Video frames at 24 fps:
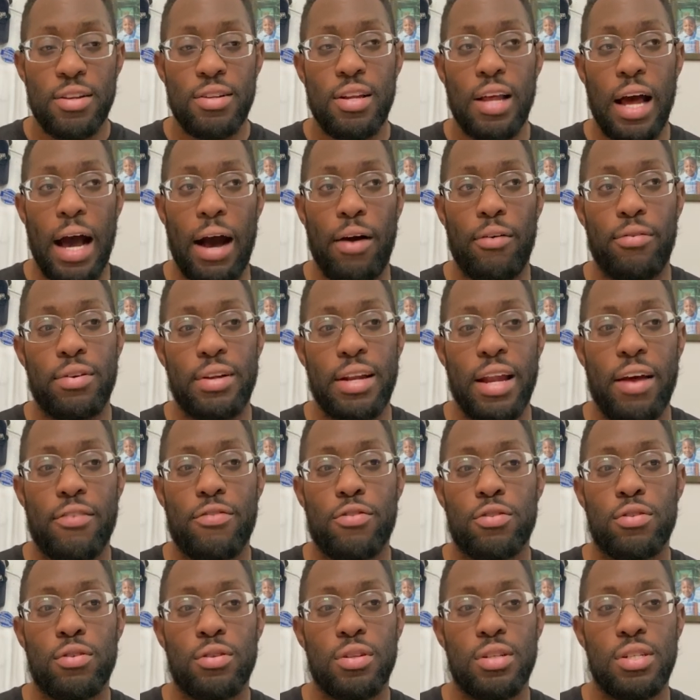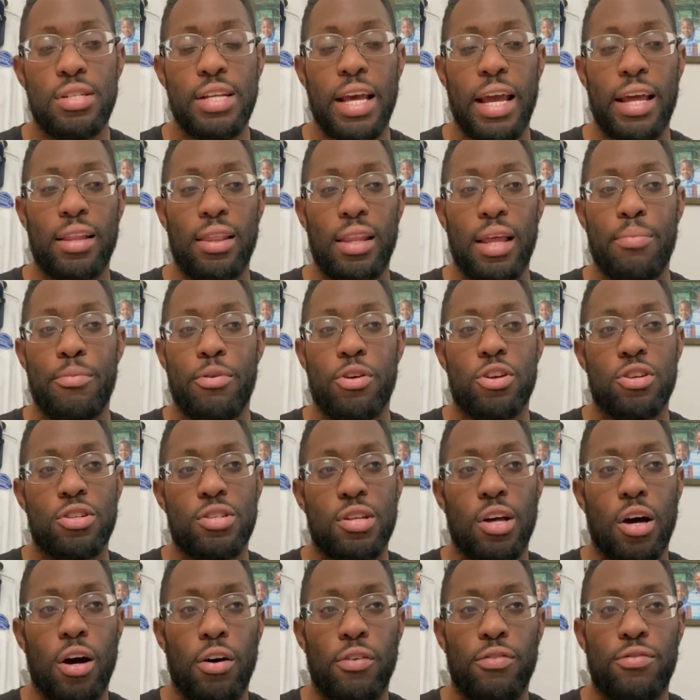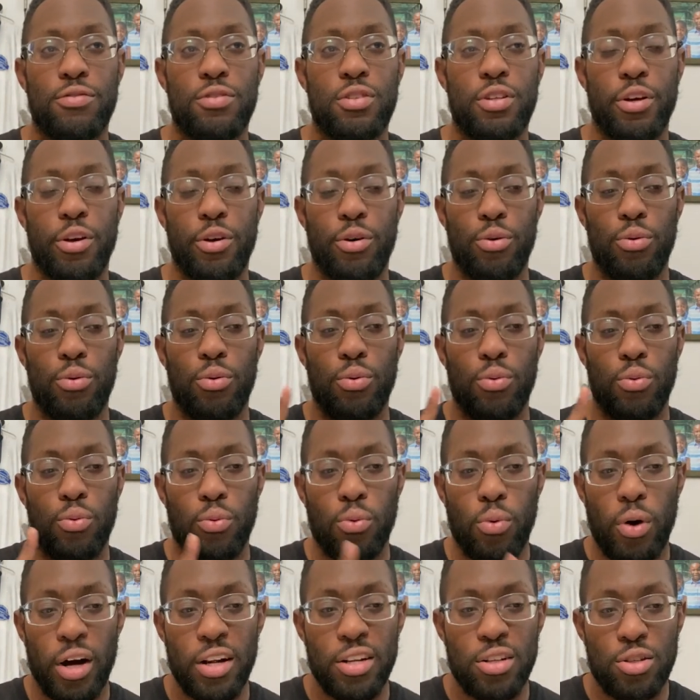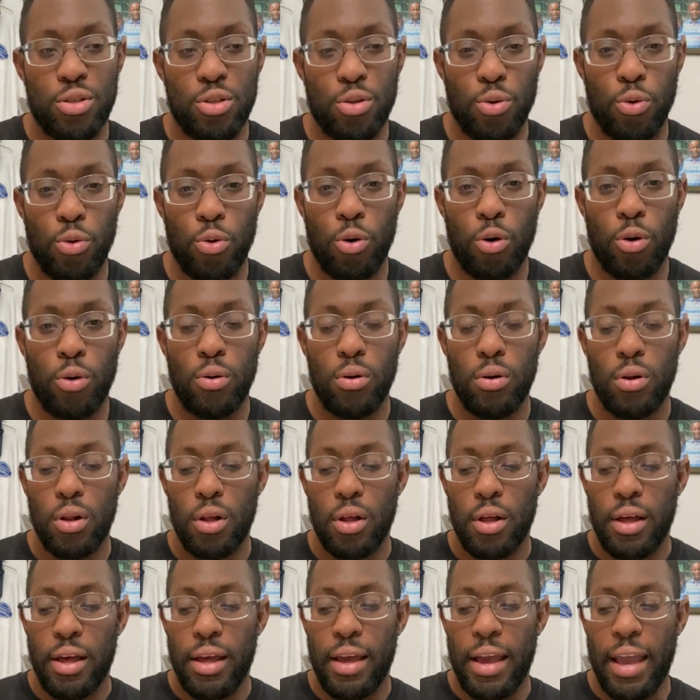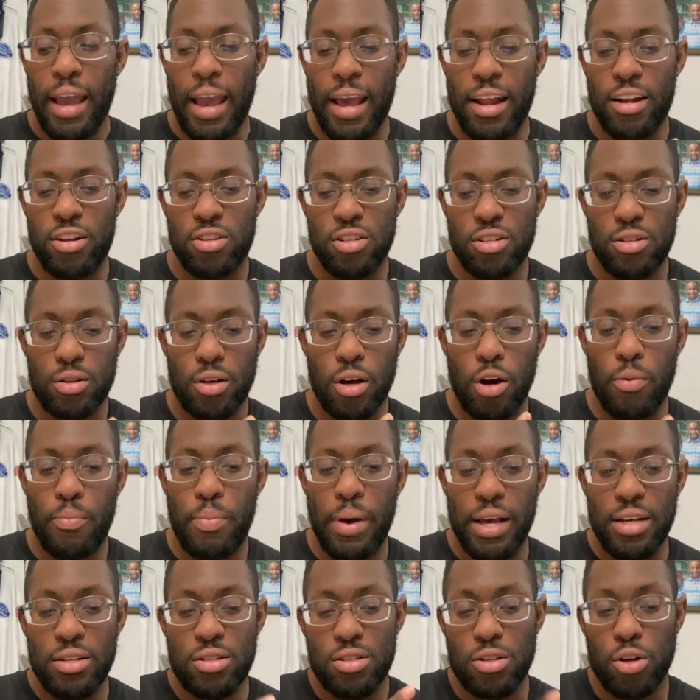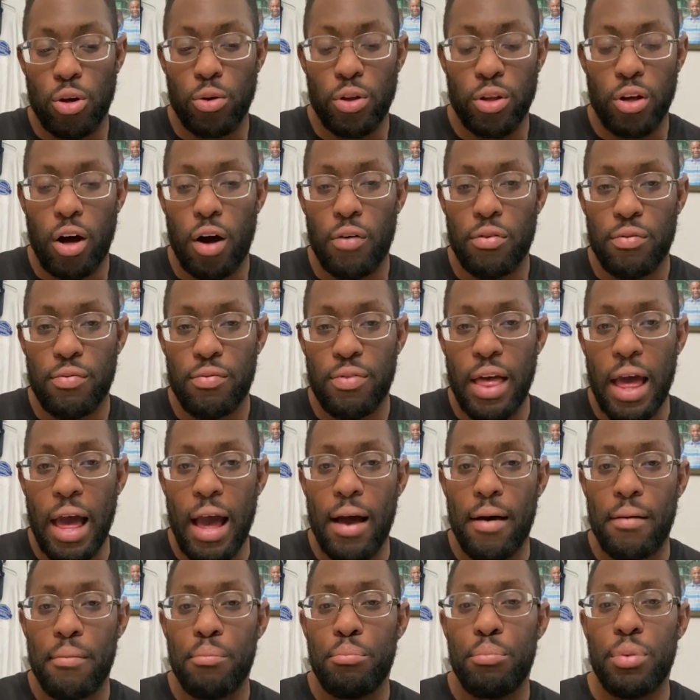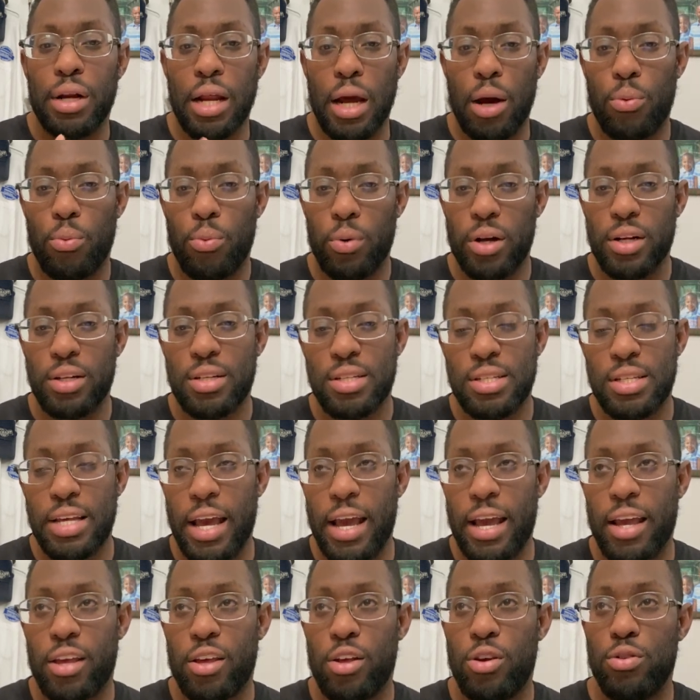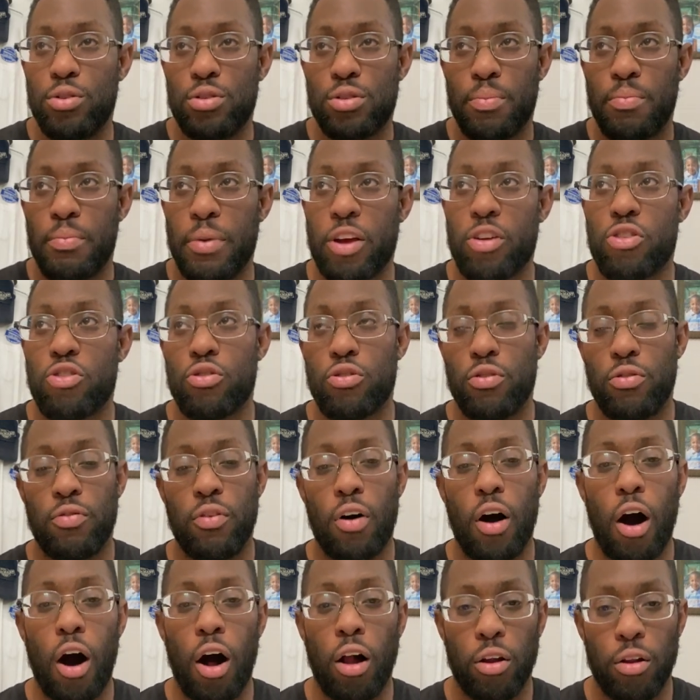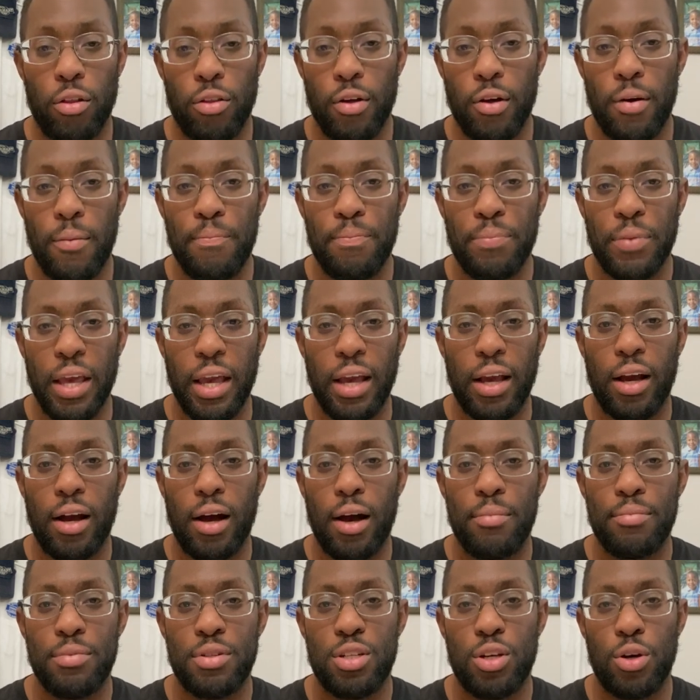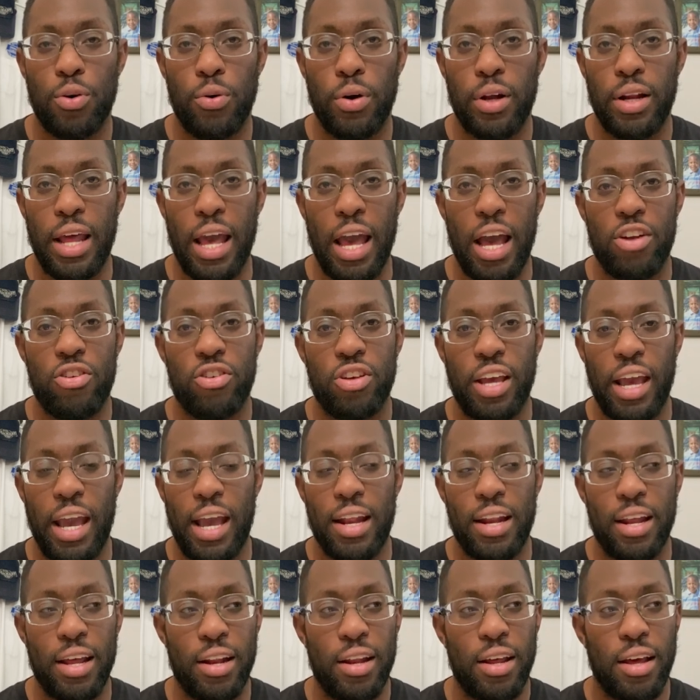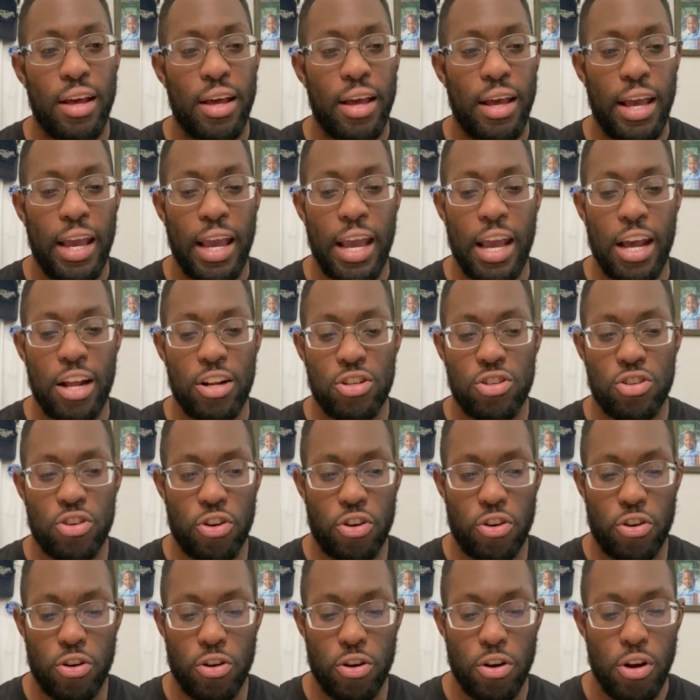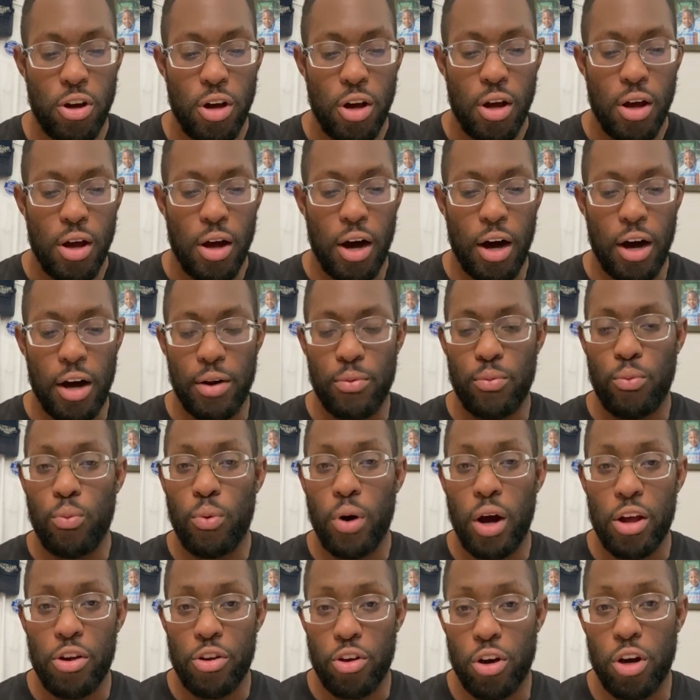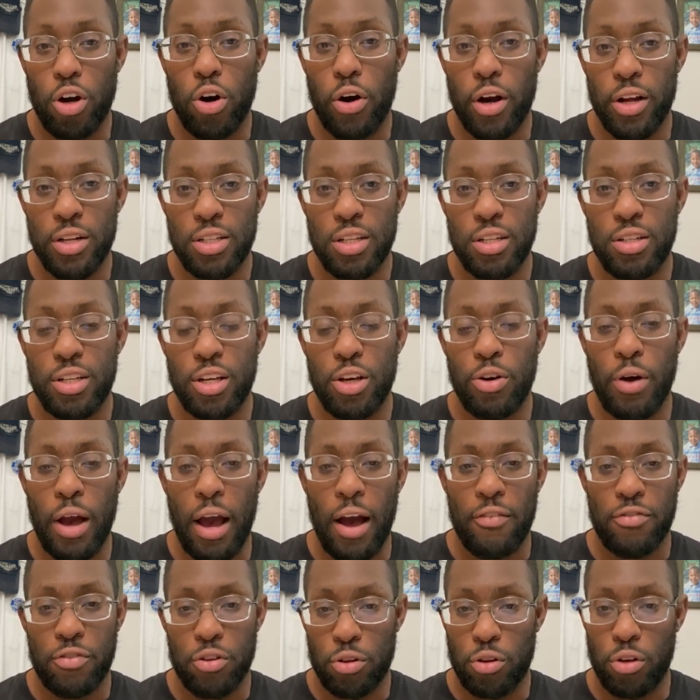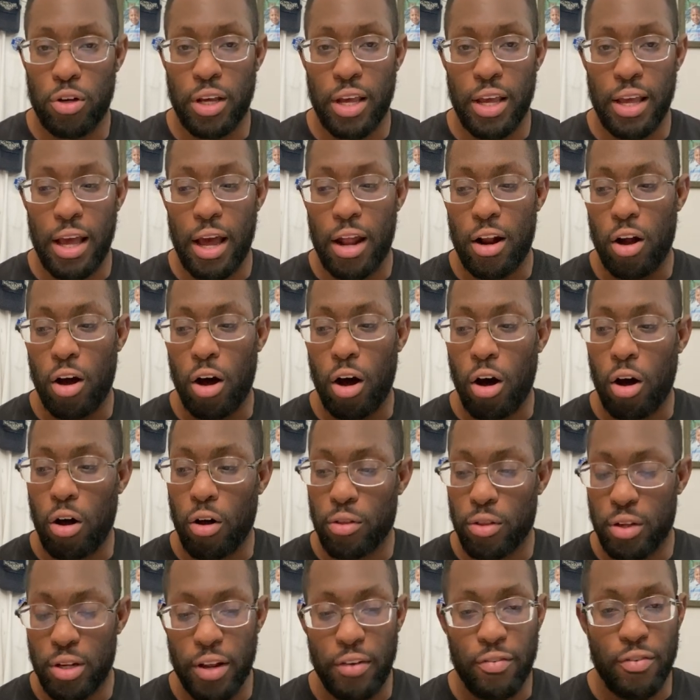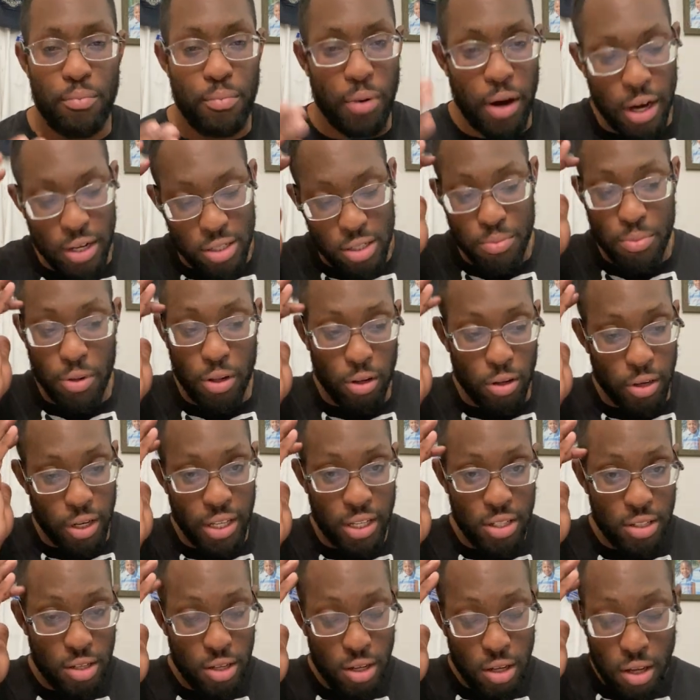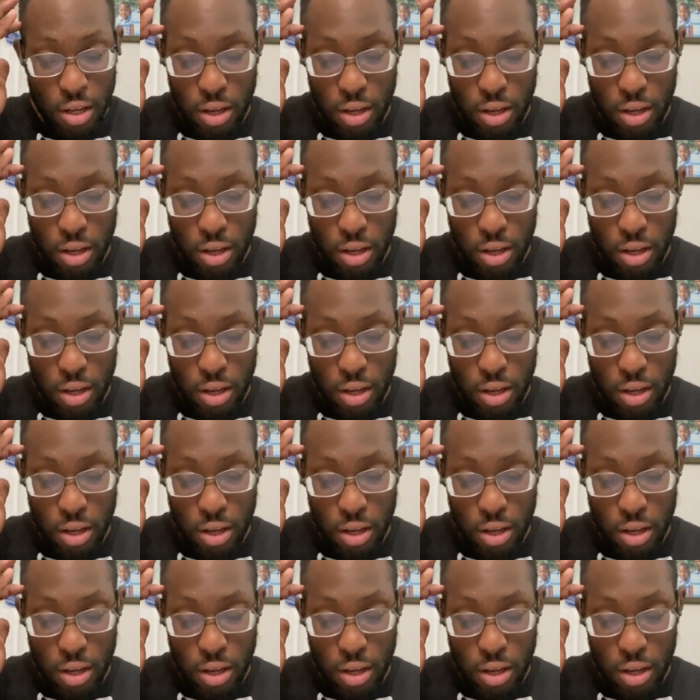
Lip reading: I would never say limit yourself to one tool and just go based solely off of that. But I would say use a mixture of all of them and come to an educated answer on what you're going to do after looking at all the different possibilities.